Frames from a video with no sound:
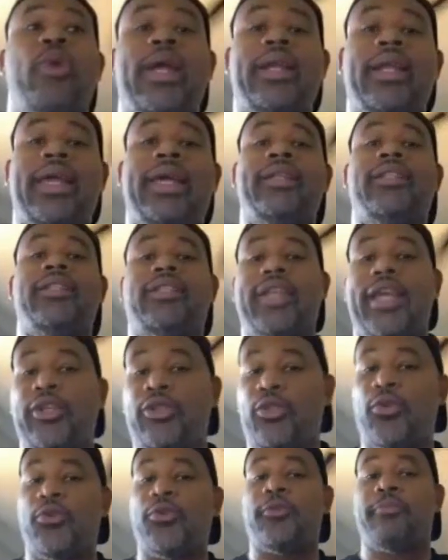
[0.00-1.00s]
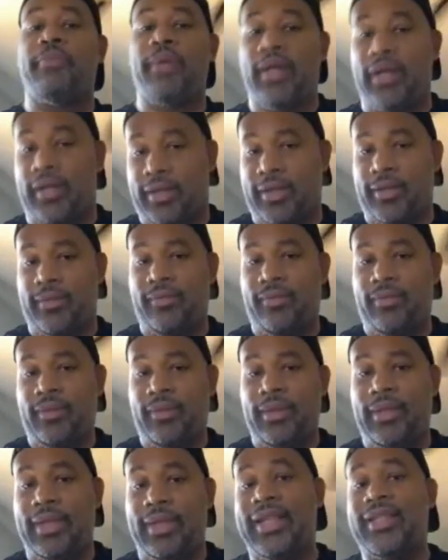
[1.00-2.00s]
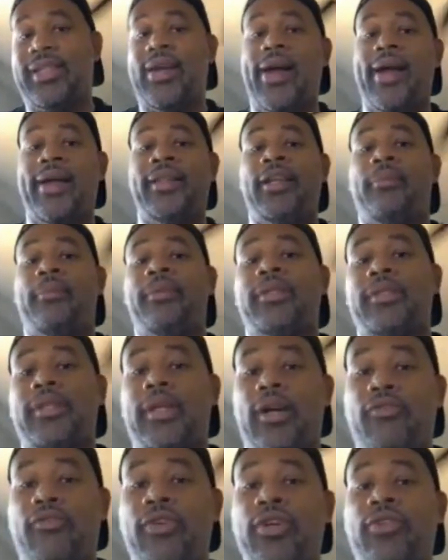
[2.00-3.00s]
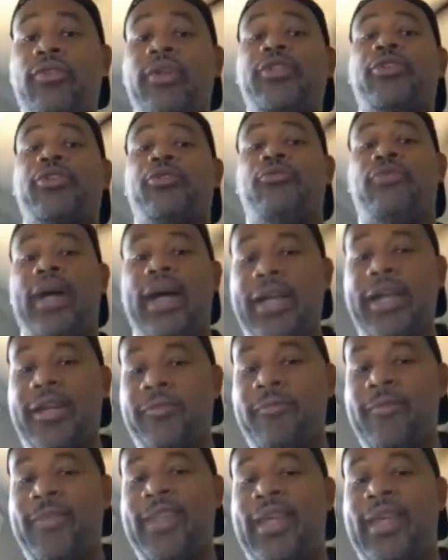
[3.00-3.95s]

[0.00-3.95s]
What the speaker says: went and chased those books. That's how I ended up discovering Richard Wright.